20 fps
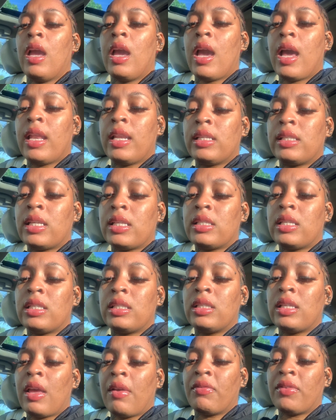And it says
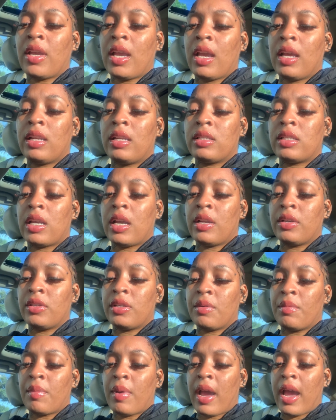his left hand is
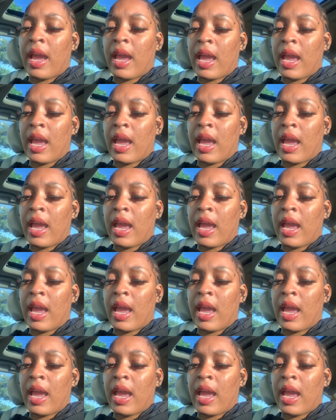under my